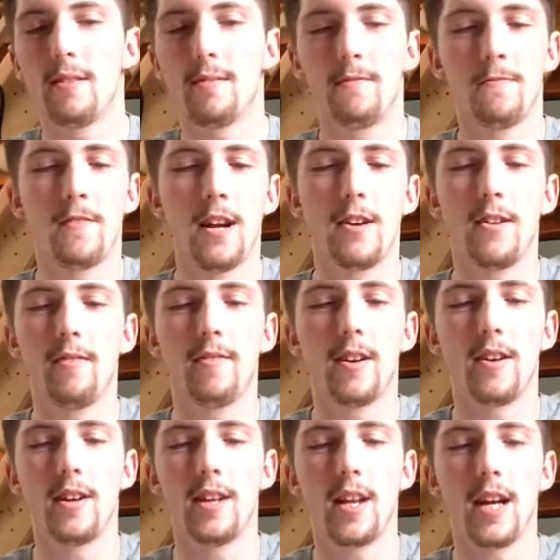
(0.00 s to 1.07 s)
Very,
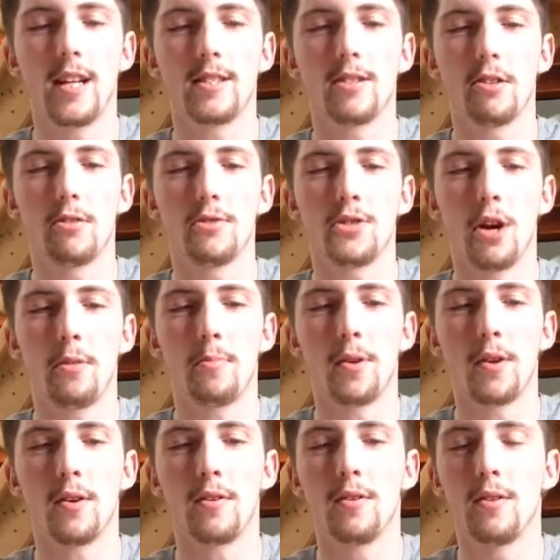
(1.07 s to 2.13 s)
very nice little
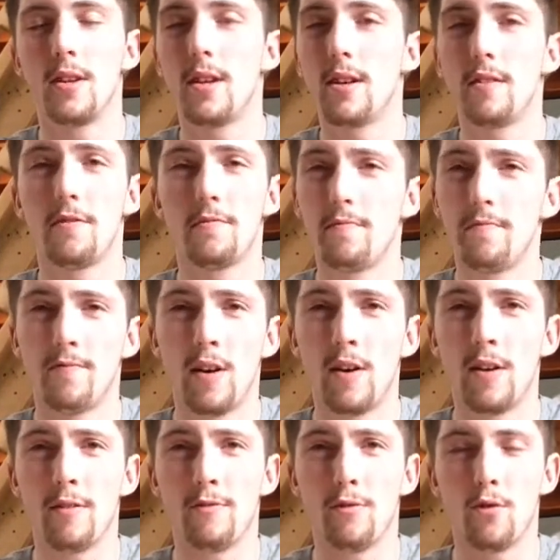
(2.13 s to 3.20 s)
sharpener,
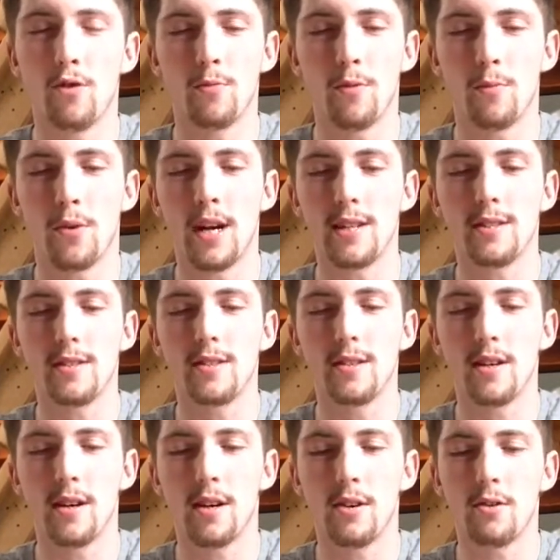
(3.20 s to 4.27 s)
very affordable price.
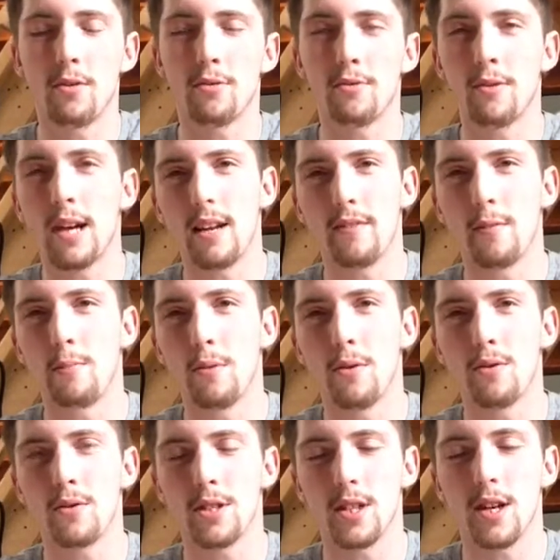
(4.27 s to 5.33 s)
I'll go through kind of a
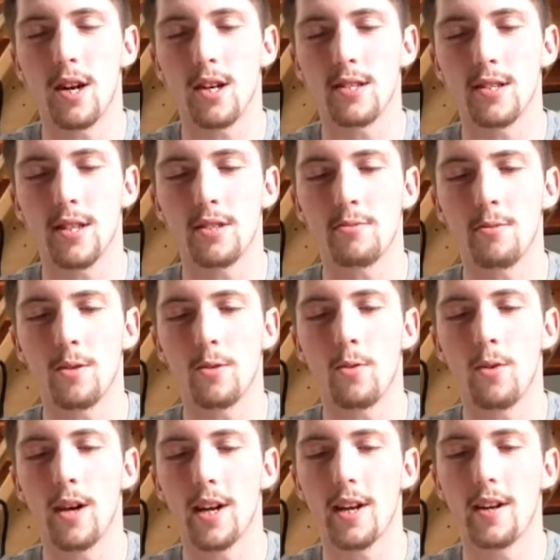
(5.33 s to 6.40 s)
pros and cons list real
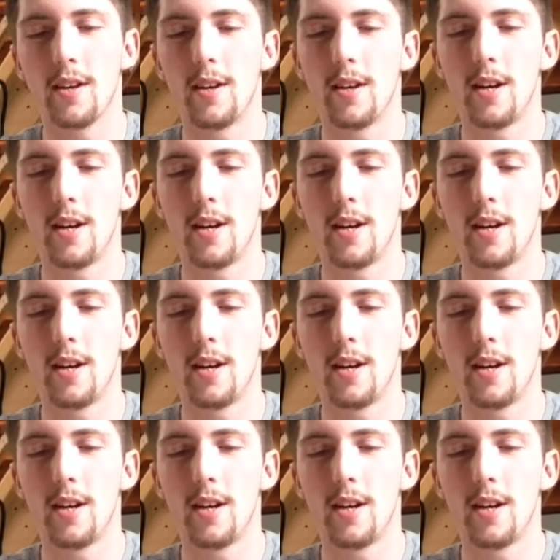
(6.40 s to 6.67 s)
quick.